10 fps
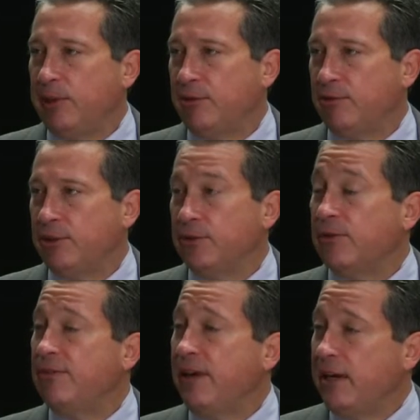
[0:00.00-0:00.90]
we
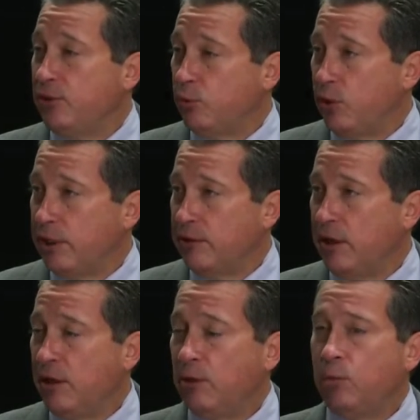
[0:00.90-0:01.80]
introduced phase one,
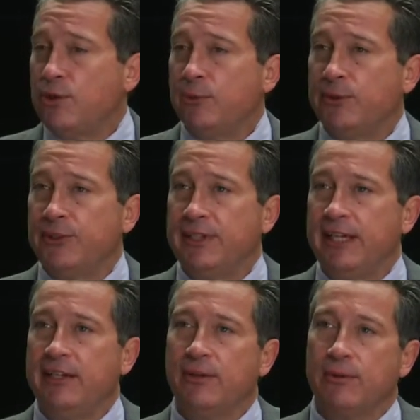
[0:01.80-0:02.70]
which was an
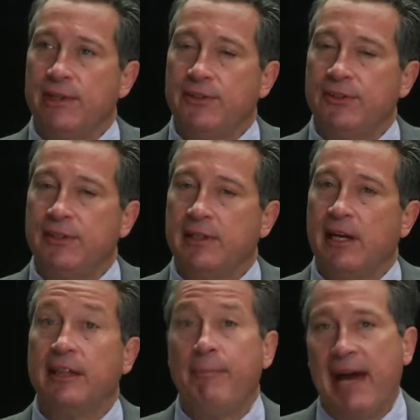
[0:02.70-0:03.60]
increase
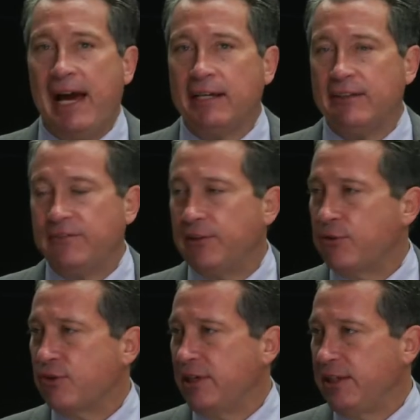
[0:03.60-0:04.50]
on the back end of the
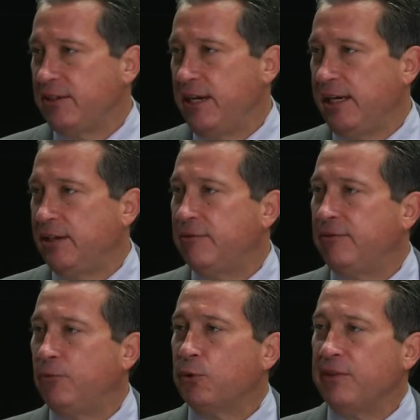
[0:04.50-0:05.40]
trading day
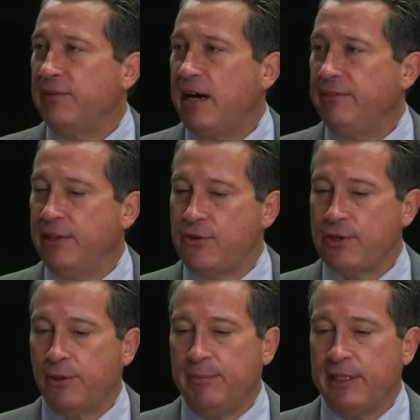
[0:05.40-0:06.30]
of 45
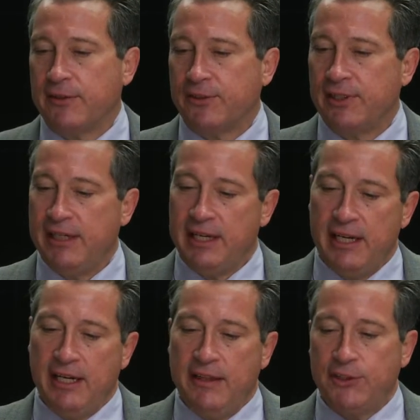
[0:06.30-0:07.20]
additional minutes.
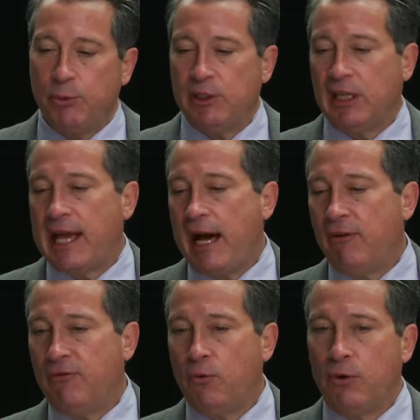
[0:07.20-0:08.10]
And this would allow
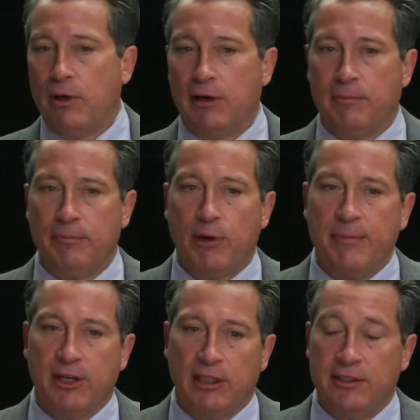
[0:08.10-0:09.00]
for
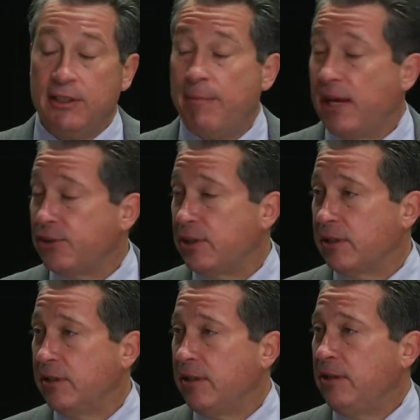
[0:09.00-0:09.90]
primarily domestic
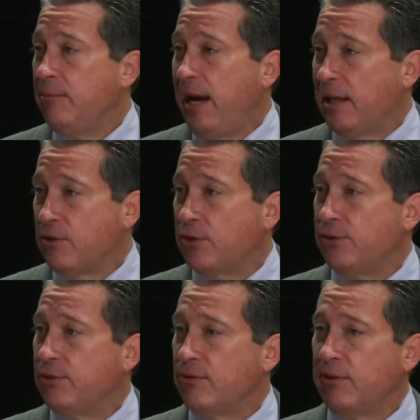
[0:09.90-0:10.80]

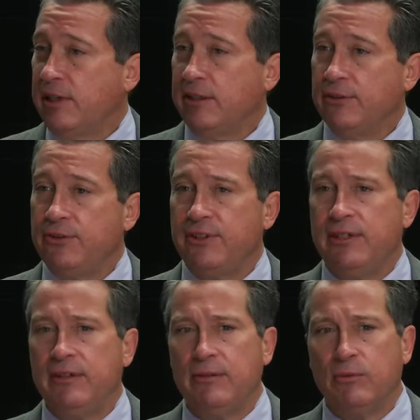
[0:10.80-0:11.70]
managers and traders
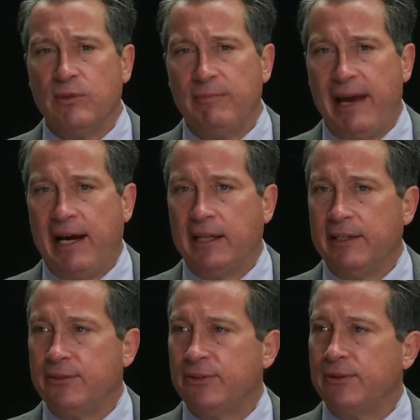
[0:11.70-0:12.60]
to
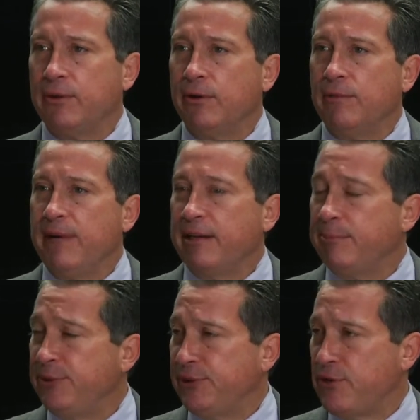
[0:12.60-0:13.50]
rebalance or
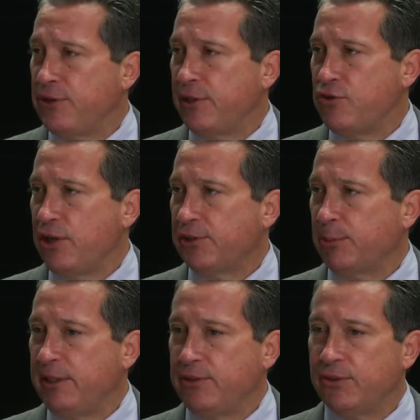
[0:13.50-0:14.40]
make position
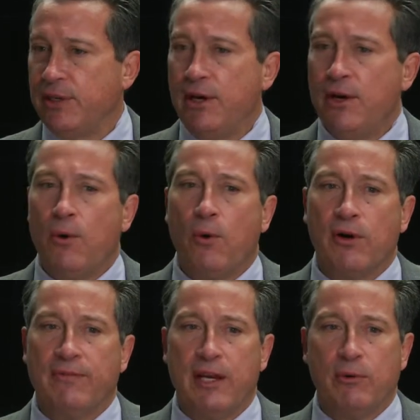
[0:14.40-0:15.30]
adjustments,
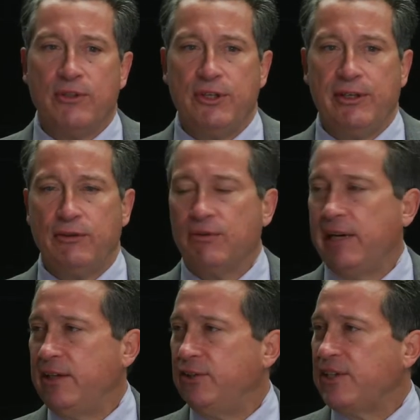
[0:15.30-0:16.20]
or if they were doing
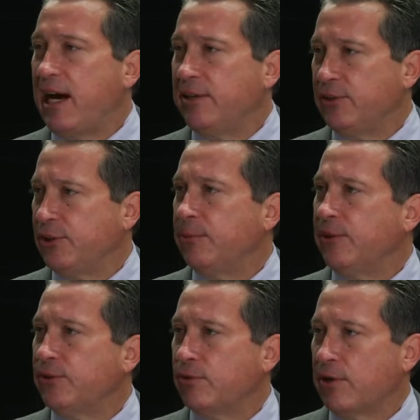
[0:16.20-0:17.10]
trades tied to some of
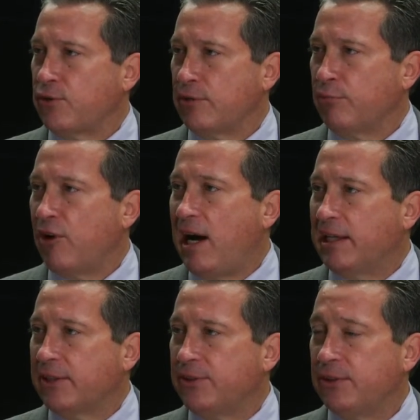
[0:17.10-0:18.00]
the structured
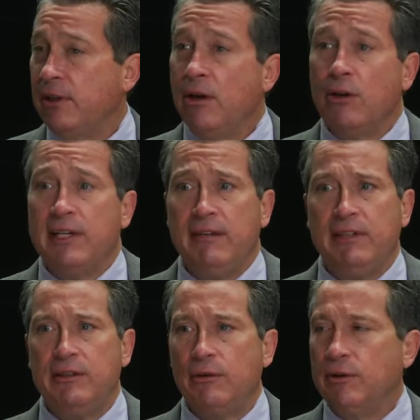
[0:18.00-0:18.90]
products, or
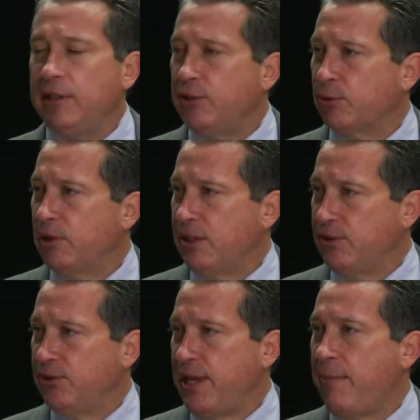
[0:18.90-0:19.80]
even earnings
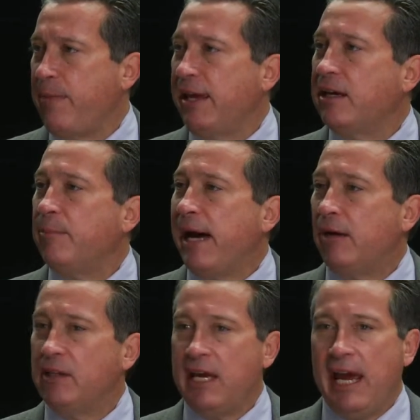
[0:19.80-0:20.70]
releases that may come
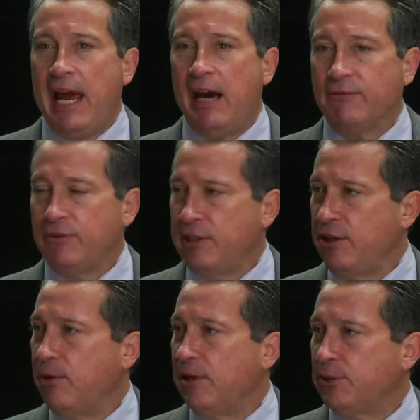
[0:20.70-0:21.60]
out after the
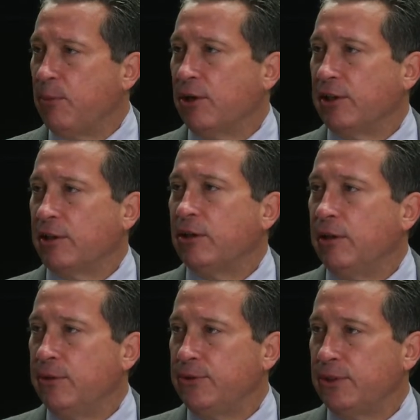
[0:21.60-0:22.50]
U.S. market
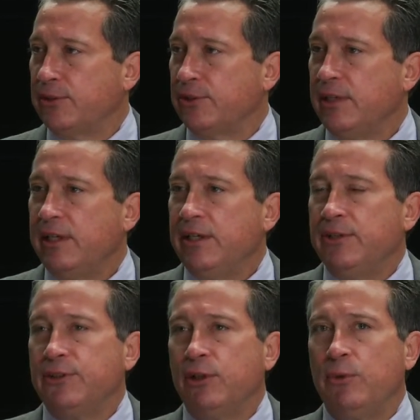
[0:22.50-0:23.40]
closes.
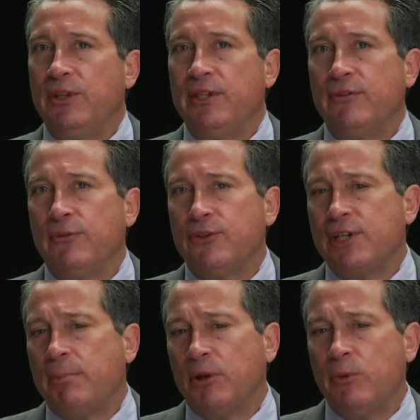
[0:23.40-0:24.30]
So within the first
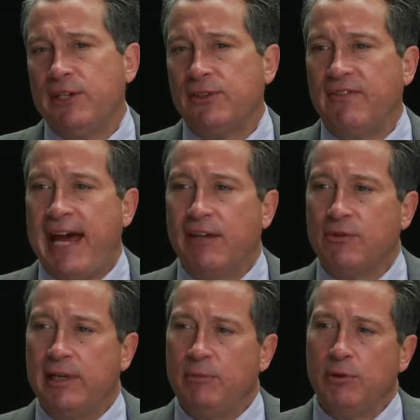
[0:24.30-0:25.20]
couple of weeks of that
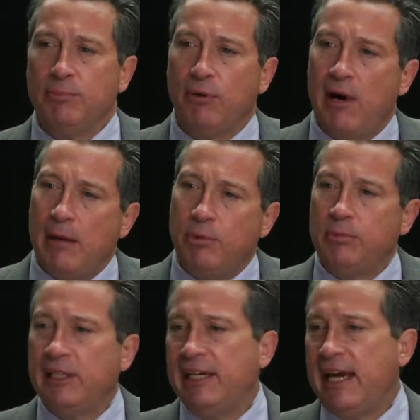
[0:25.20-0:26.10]
trade, we're
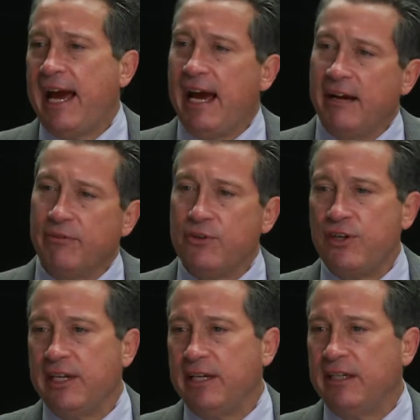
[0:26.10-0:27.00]
probably
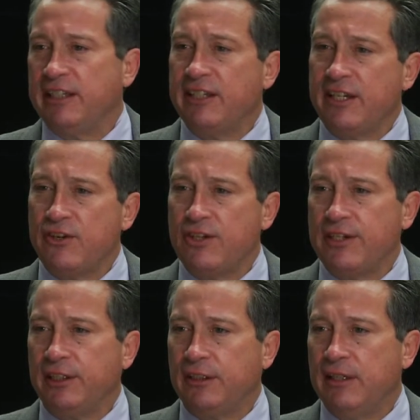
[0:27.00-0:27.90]
averaging an
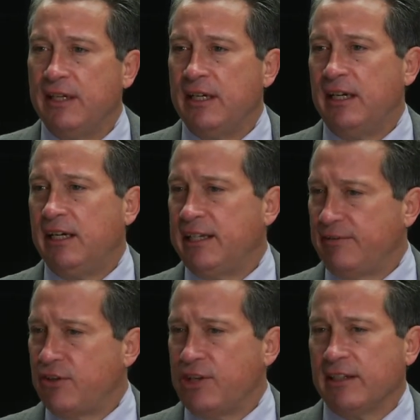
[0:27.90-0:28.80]
additional, I'd
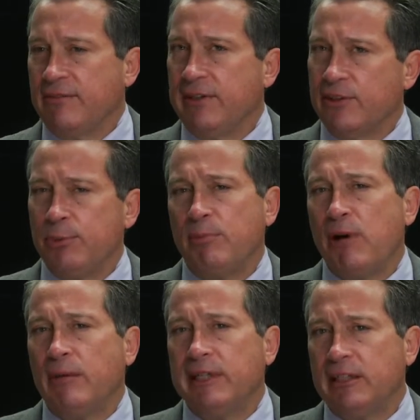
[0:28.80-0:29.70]
have to check the figures, but
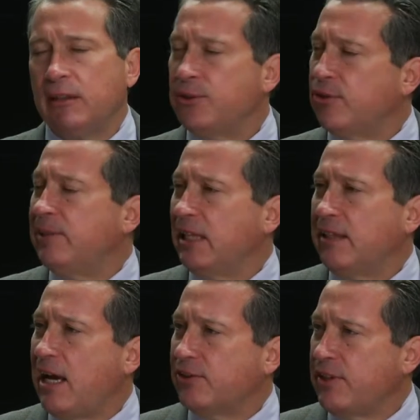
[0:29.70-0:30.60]
probably close to about
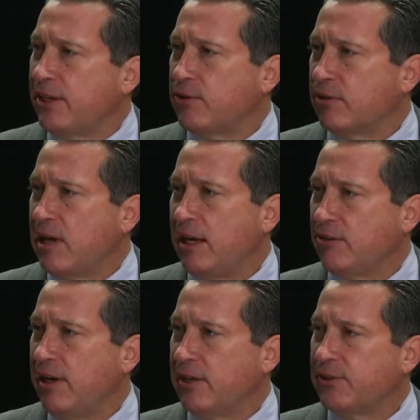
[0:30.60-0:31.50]
1,000 extra
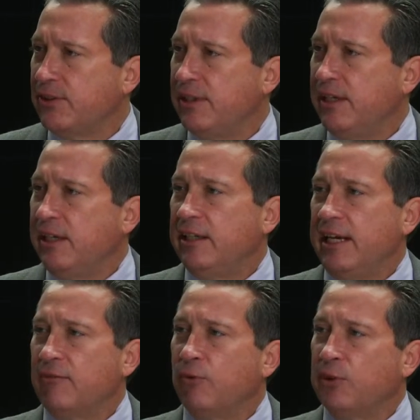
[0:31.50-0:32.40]
contracts in
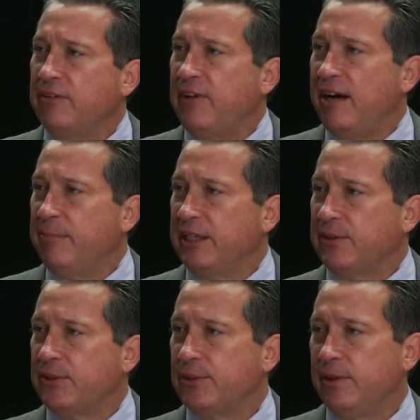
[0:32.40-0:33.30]
that 45
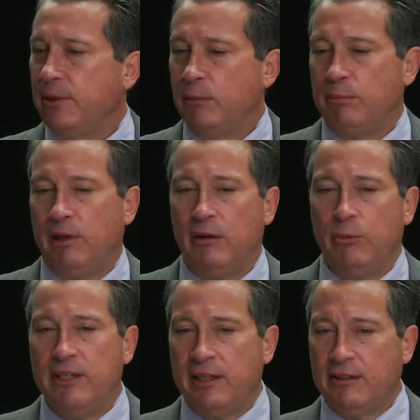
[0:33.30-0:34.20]
minutes. But
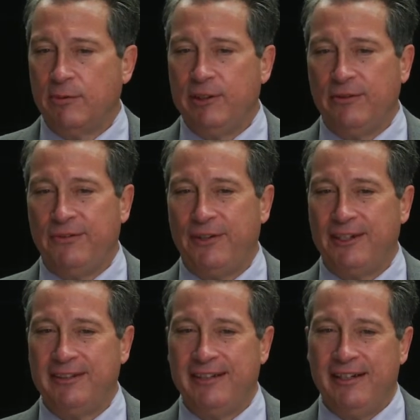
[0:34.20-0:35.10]
we think the real
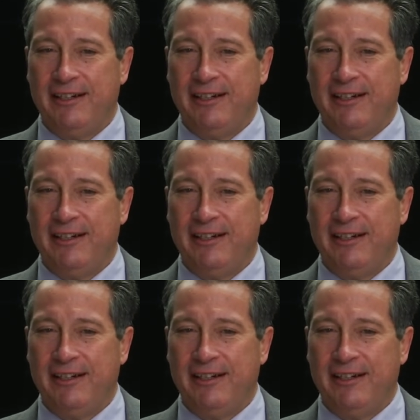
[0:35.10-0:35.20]
fun